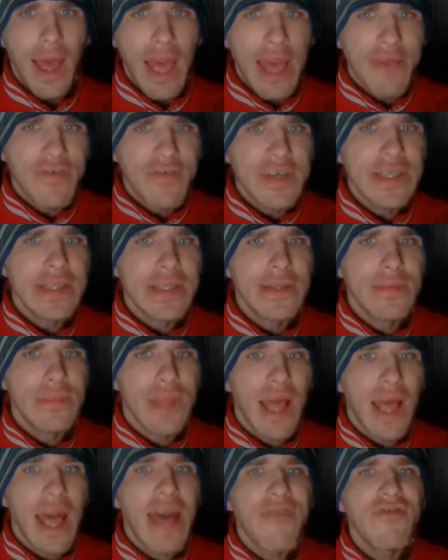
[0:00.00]

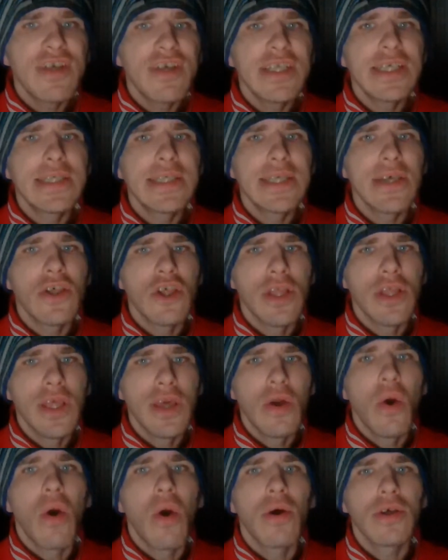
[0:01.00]
Every decision
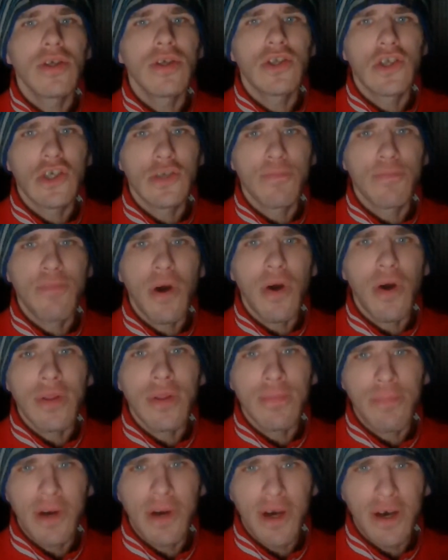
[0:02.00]
he got, spot
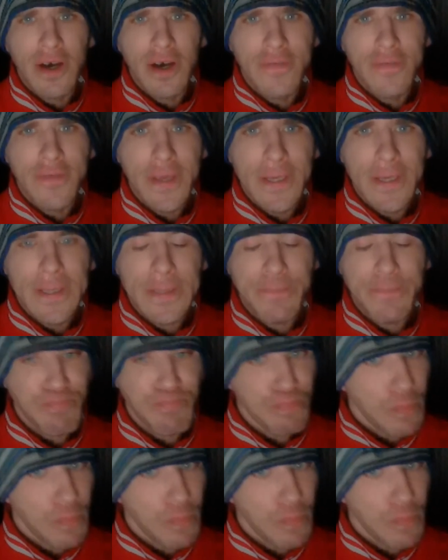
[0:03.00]
on perfect.